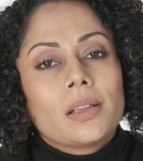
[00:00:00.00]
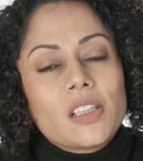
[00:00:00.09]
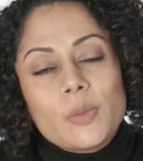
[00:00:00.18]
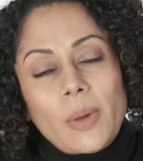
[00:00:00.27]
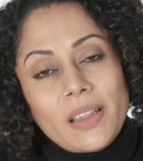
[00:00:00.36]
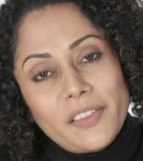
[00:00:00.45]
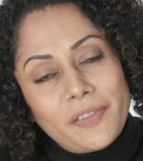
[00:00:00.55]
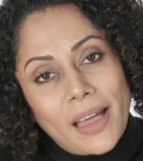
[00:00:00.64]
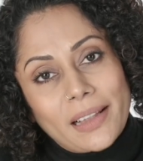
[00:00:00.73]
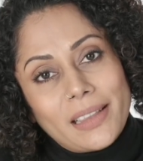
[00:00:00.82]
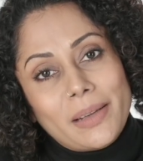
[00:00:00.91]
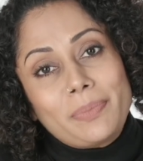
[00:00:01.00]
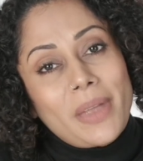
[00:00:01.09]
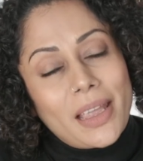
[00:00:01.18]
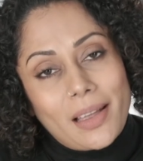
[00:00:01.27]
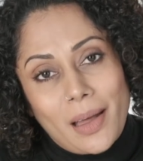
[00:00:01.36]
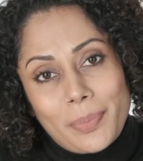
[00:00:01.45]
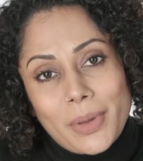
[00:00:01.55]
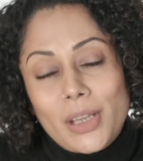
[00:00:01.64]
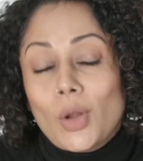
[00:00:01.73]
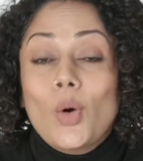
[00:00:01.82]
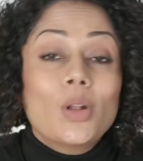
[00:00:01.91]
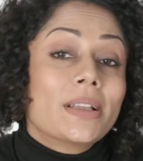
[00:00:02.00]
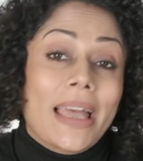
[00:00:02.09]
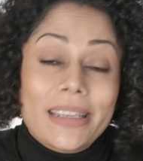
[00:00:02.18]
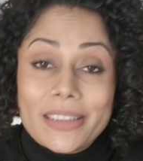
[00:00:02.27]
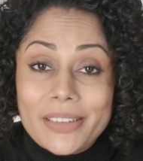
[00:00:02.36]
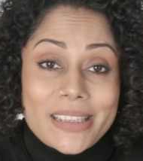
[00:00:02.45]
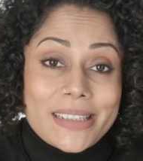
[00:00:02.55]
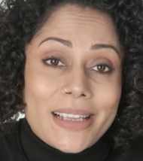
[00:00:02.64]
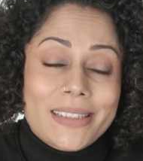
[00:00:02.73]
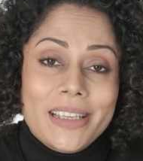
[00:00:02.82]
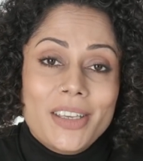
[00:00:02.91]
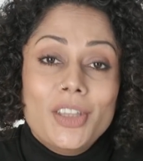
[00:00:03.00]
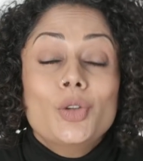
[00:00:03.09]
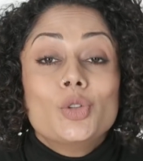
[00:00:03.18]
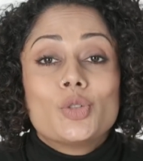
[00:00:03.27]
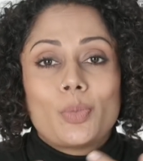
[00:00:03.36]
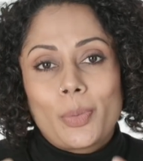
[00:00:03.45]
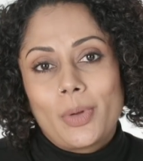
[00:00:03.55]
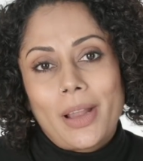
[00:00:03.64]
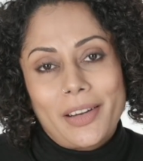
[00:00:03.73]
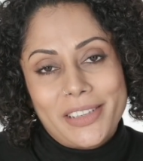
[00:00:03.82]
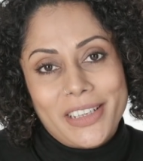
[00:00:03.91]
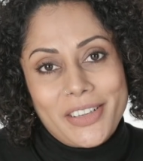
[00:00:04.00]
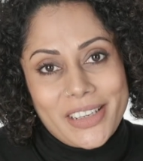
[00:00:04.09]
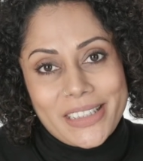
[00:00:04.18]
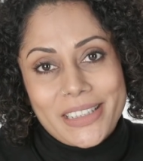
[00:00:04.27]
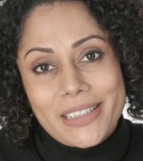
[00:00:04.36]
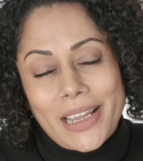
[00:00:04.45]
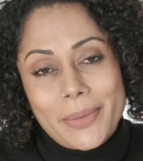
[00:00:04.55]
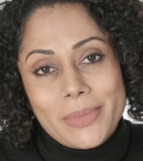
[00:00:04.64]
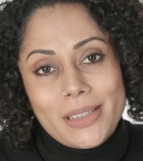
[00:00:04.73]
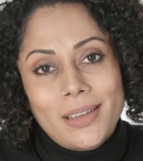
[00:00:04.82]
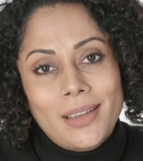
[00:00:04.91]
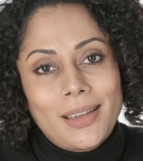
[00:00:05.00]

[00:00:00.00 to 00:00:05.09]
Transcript: Despite the fact that makeup in all categories has seen huge popularity in recent times,